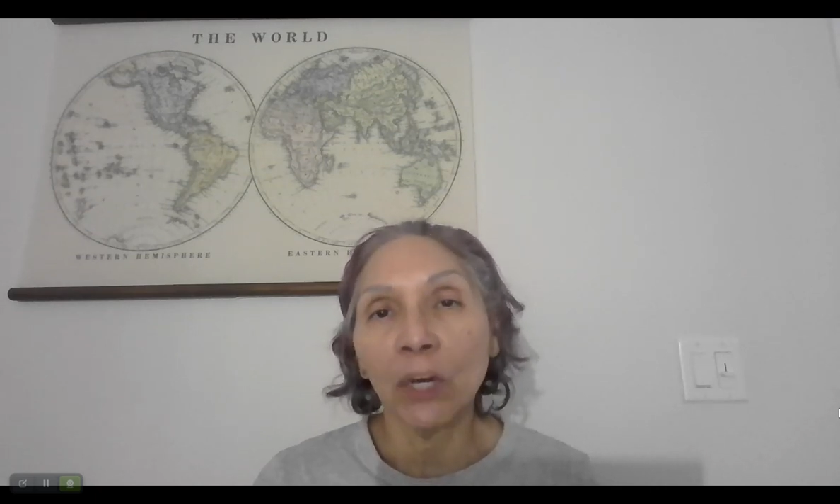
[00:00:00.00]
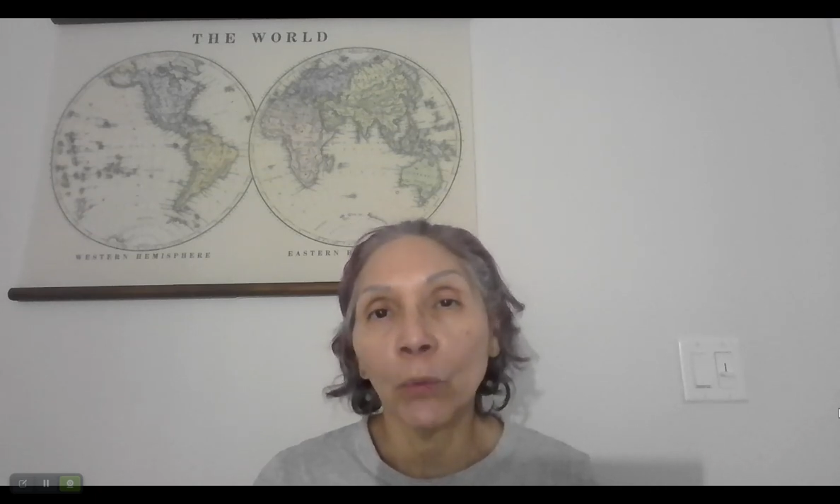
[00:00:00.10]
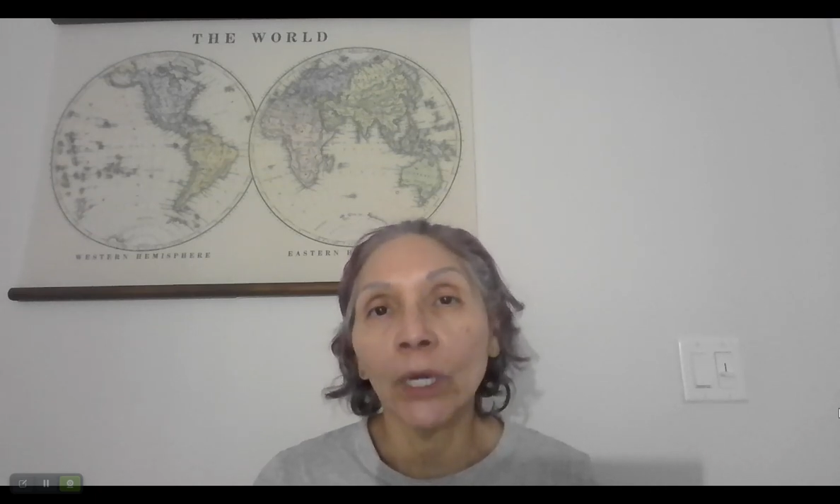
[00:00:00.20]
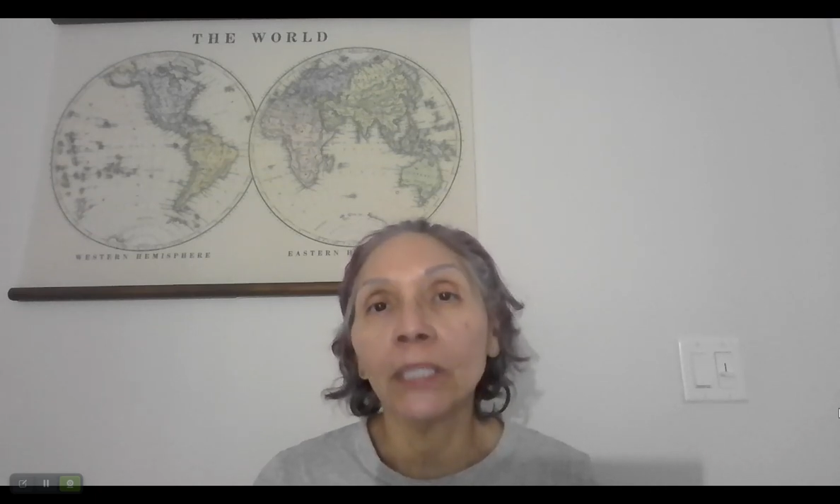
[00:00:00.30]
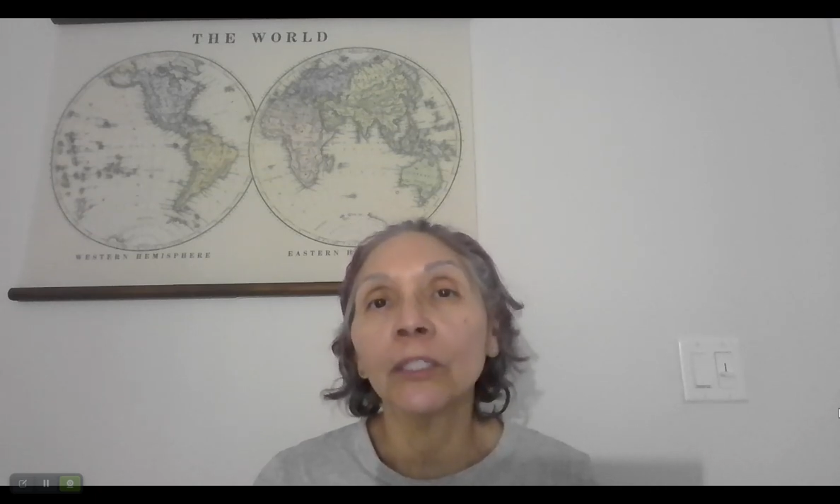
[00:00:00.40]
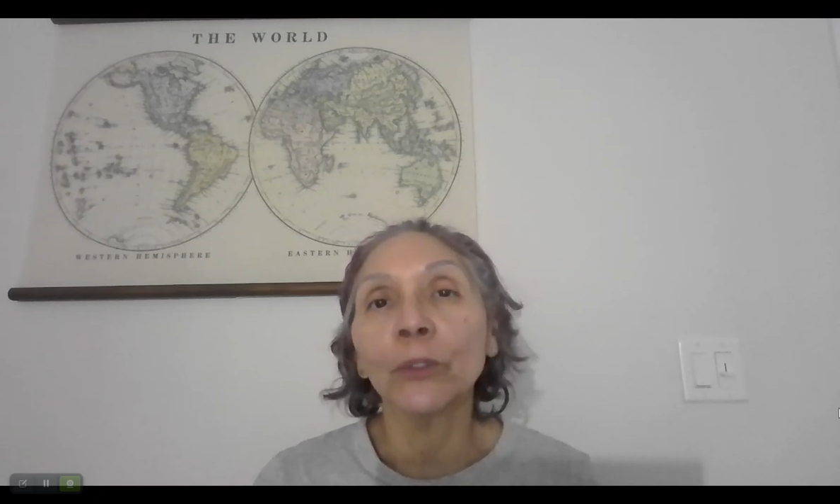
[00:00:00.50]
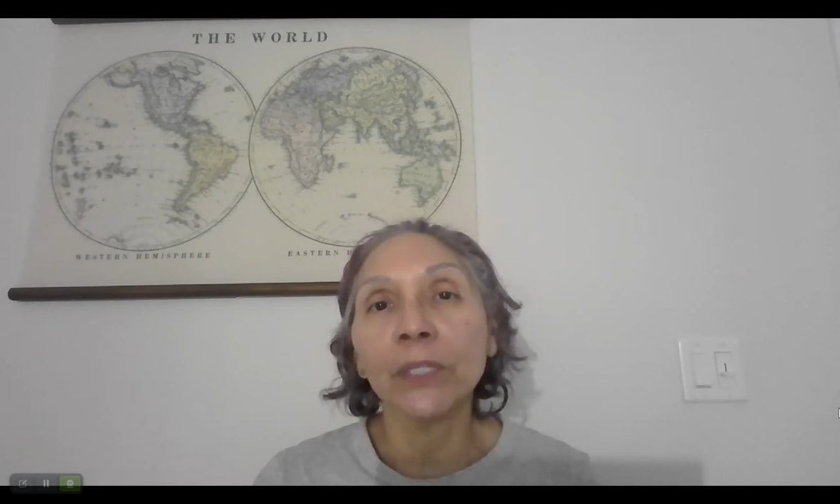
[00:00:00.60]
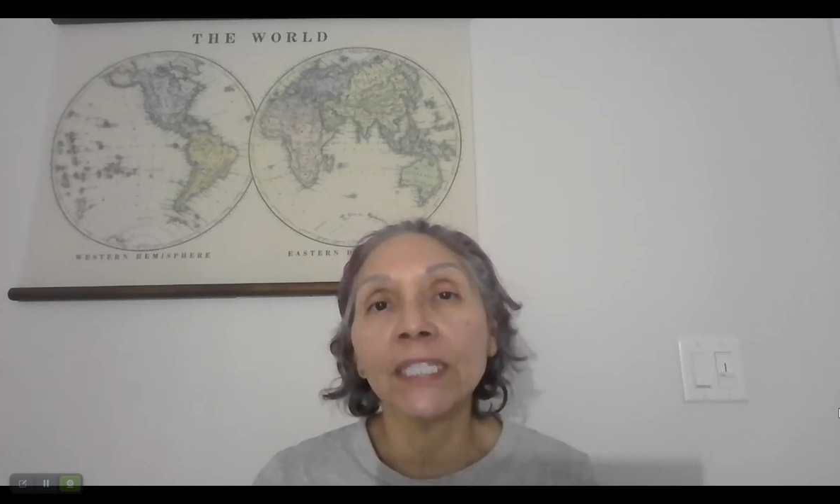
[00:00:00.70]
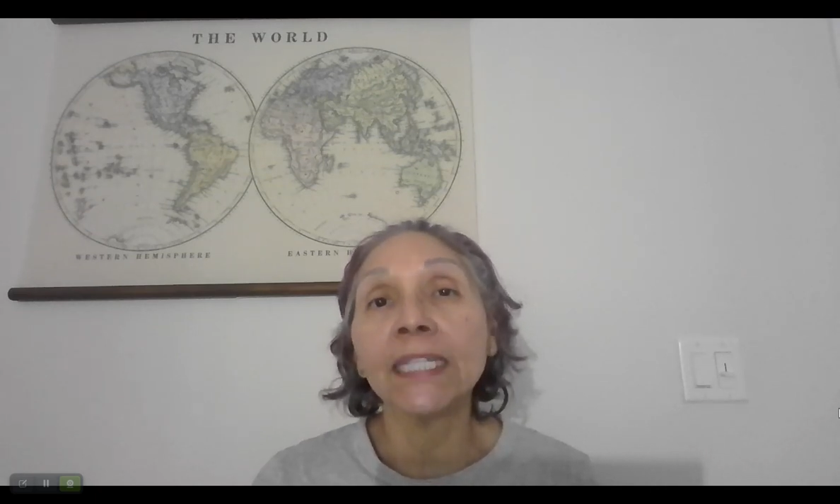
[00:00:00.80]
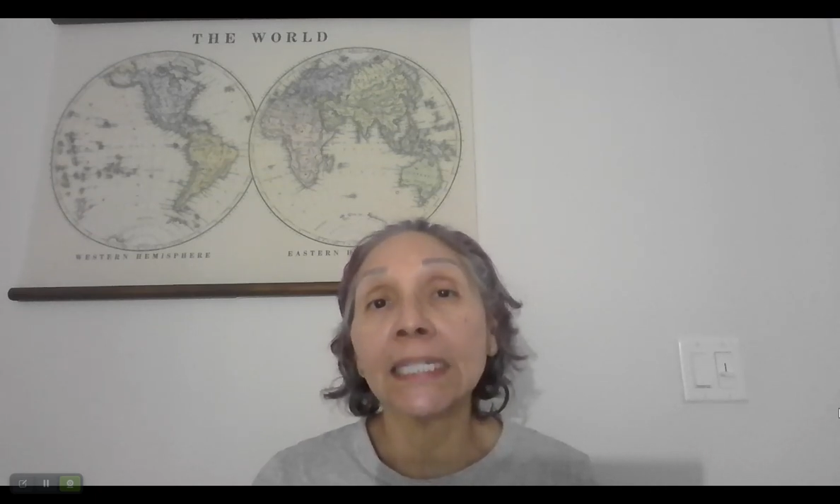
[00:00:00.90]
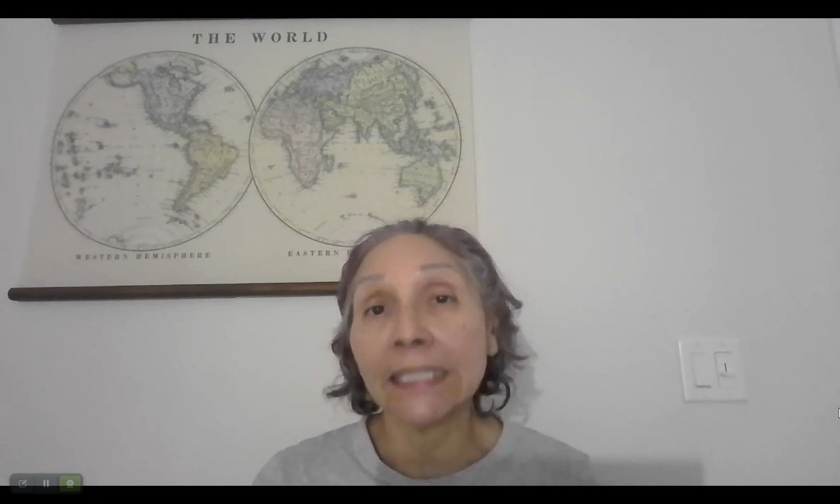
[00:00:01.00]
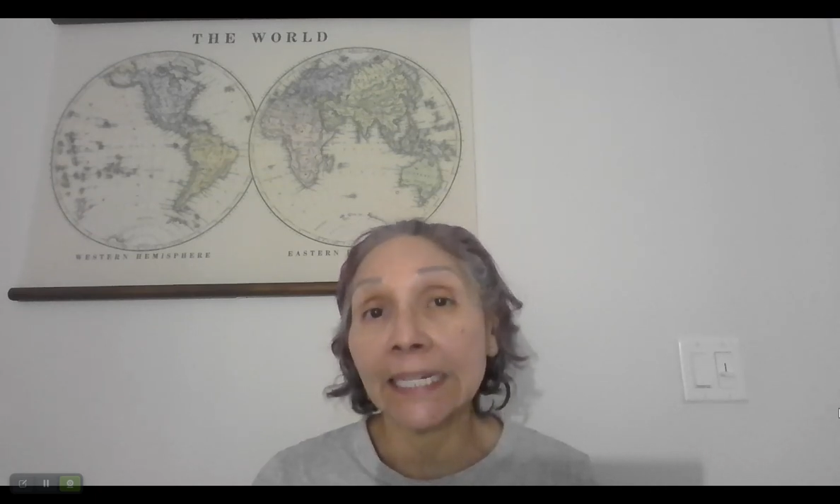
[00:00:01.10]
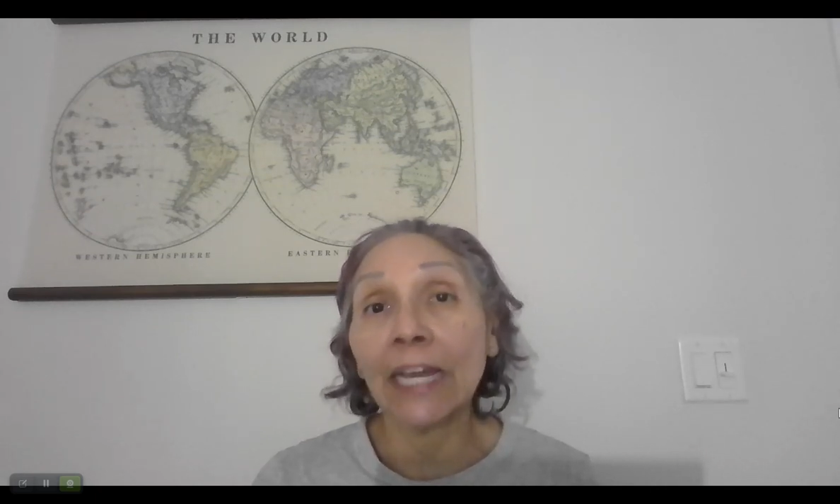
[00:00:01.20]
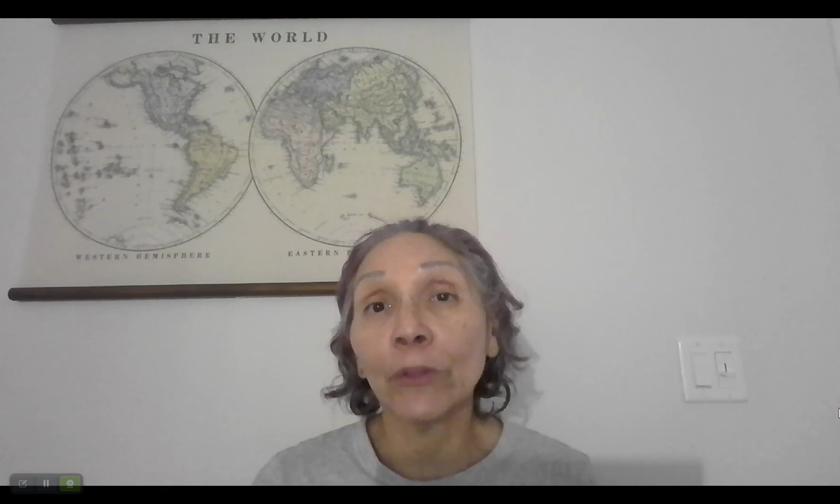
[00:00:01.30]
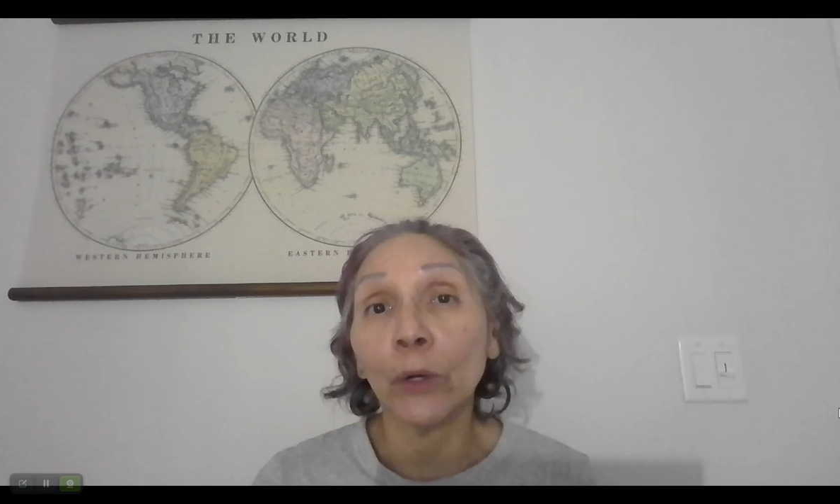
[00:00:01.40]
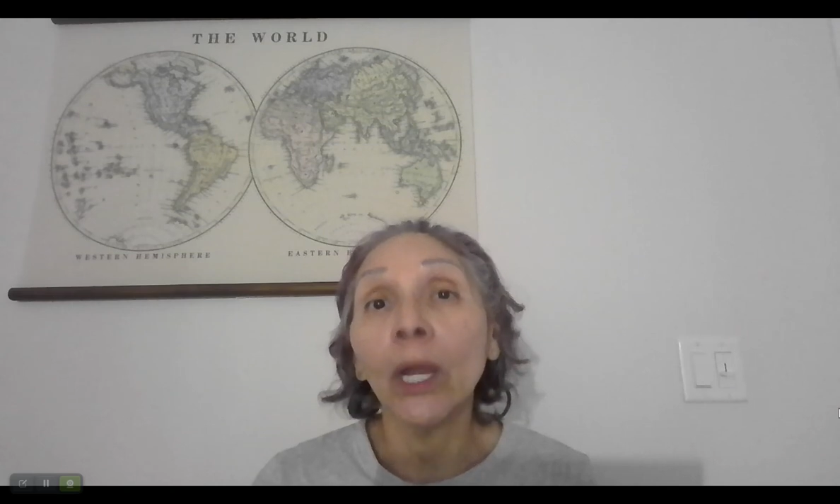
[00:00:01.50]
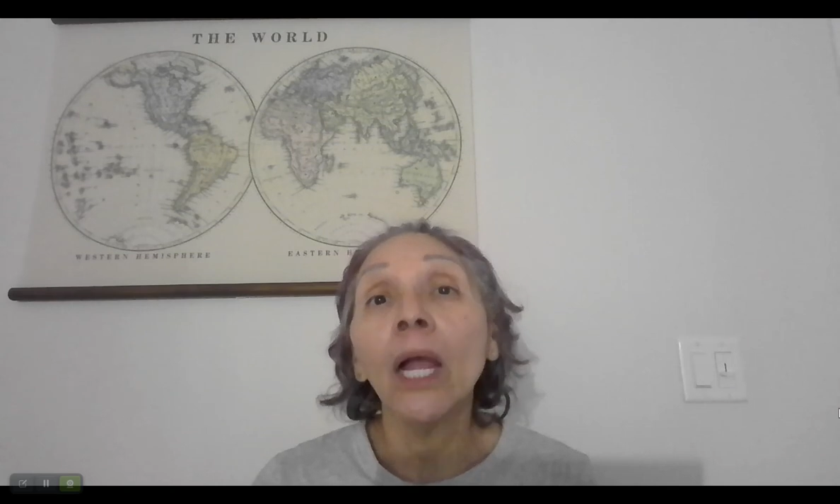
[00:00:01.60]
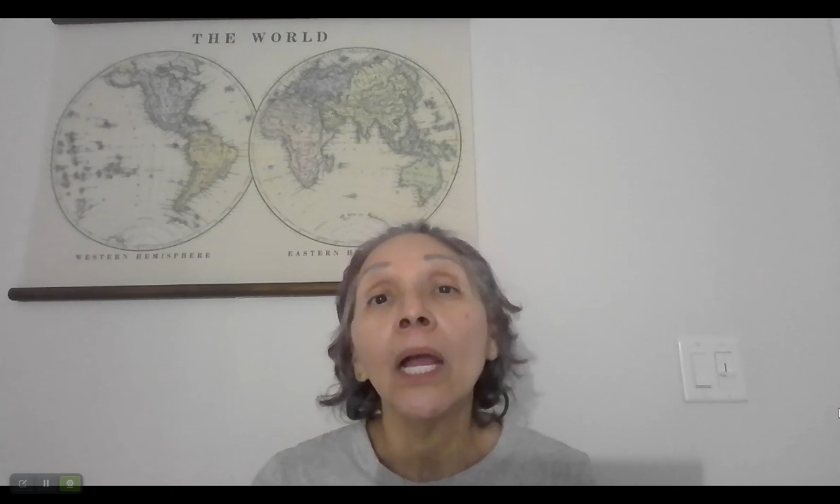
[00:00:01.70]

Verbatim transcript: and we're going to learn this thing together